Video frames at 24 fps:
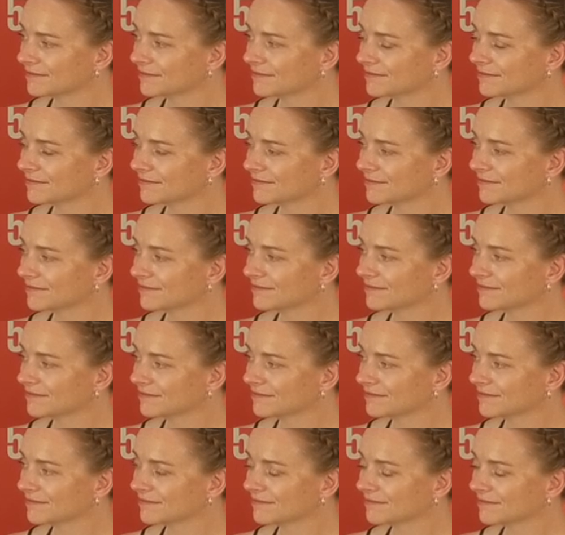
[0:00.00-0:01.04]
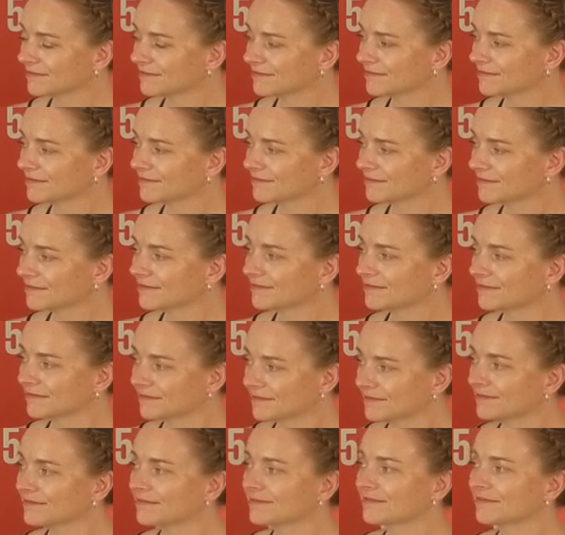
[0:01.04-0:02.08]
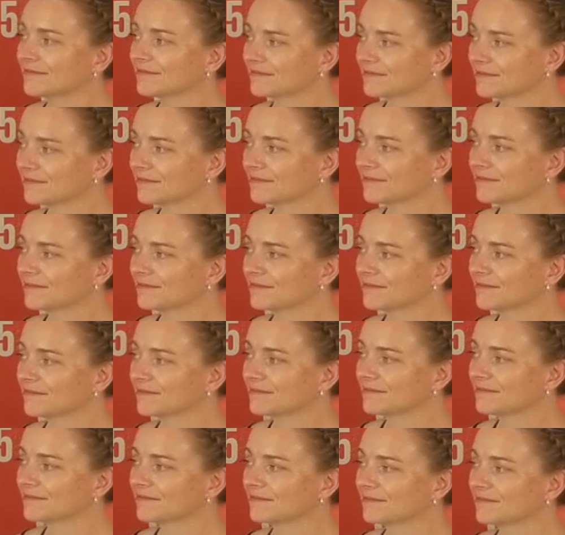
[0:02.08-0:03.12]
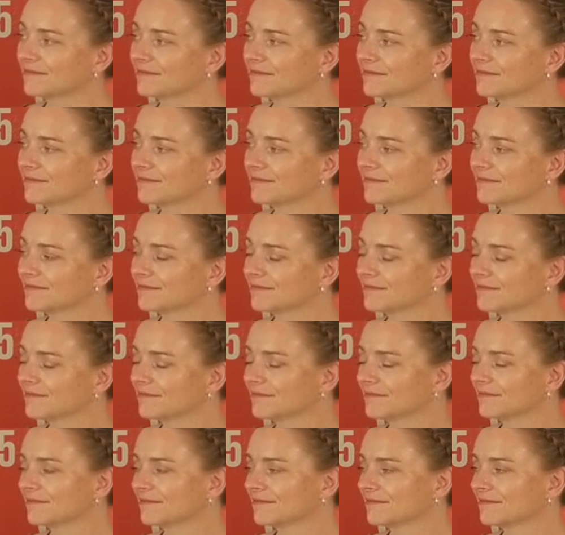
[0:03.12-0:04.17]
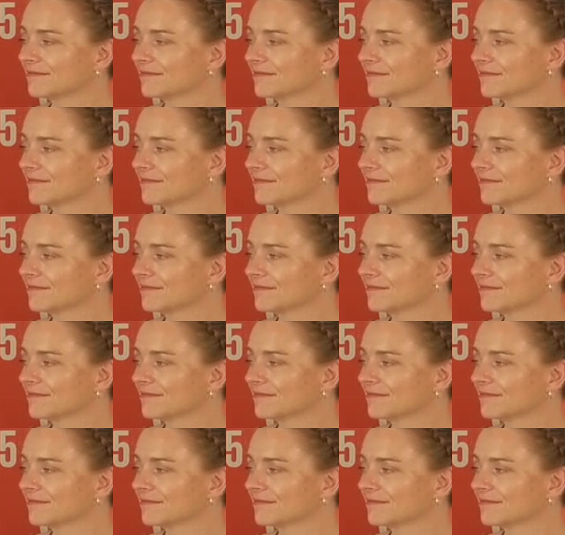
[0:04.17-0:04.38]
No words are spoken by the person on screen.